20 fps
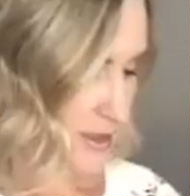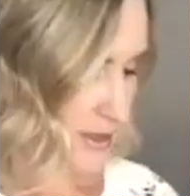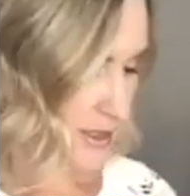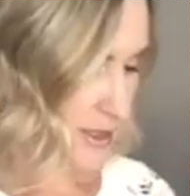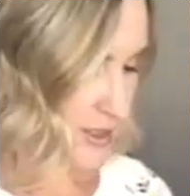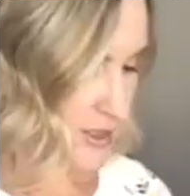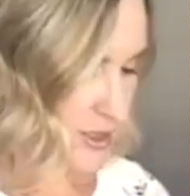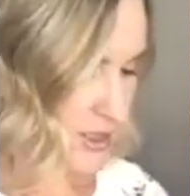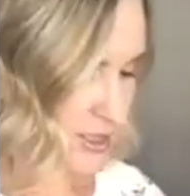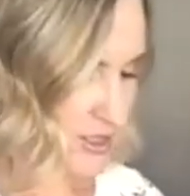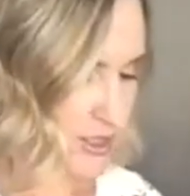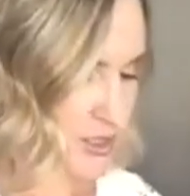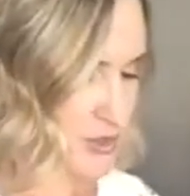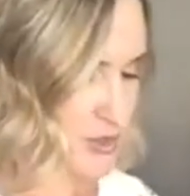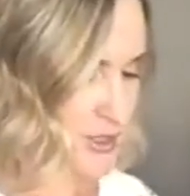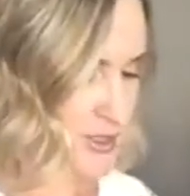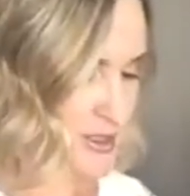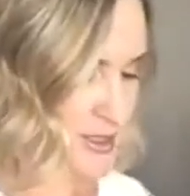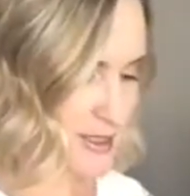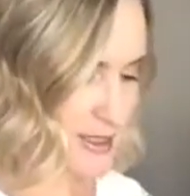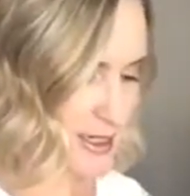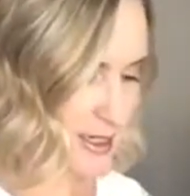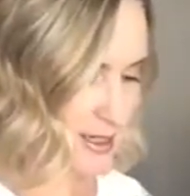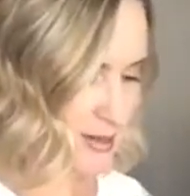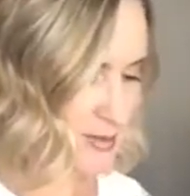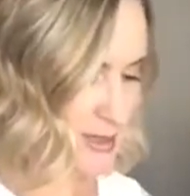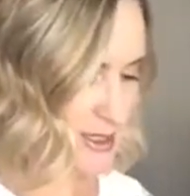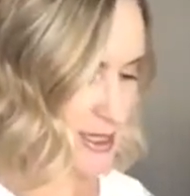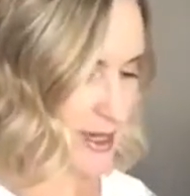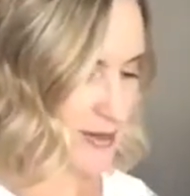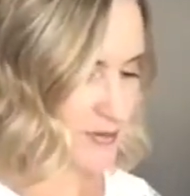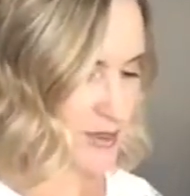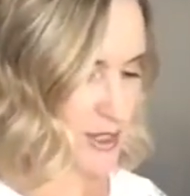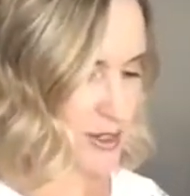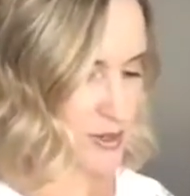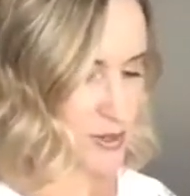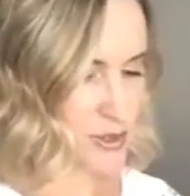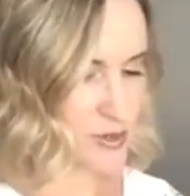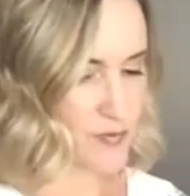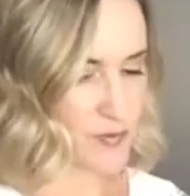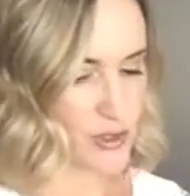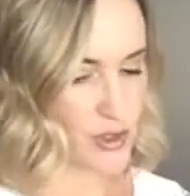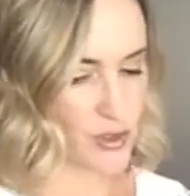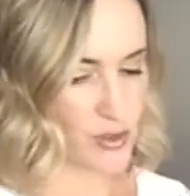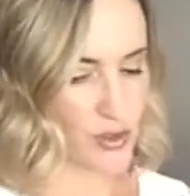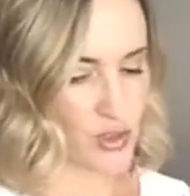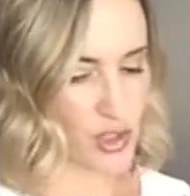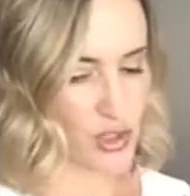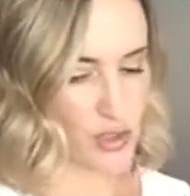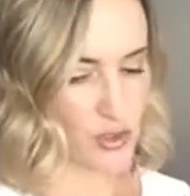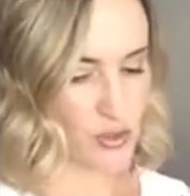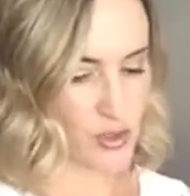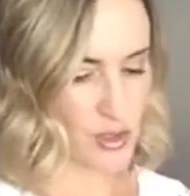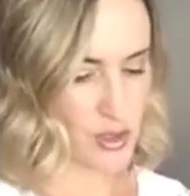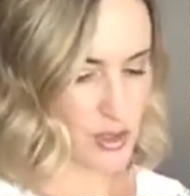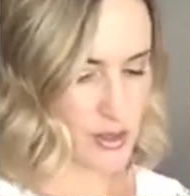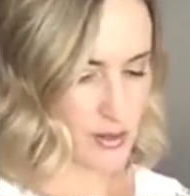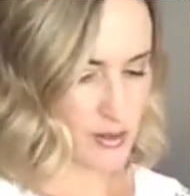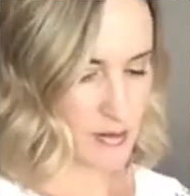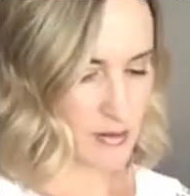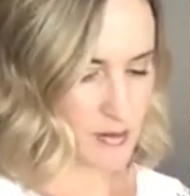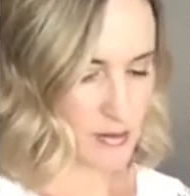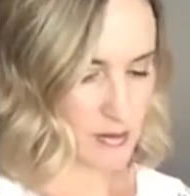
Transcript: and you didn't use the stems, save those for your juice.